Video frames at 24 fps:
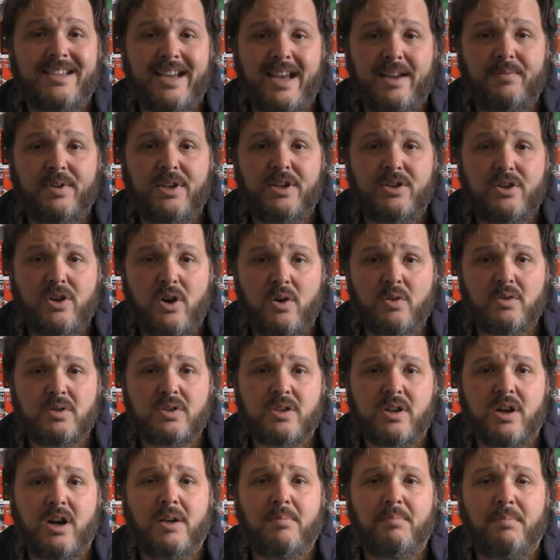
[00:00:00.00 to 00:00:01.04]
David
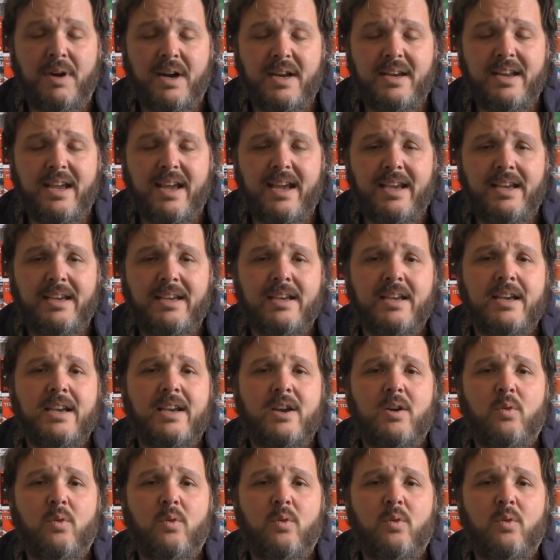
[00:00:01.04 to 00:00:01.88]
Yost on Monday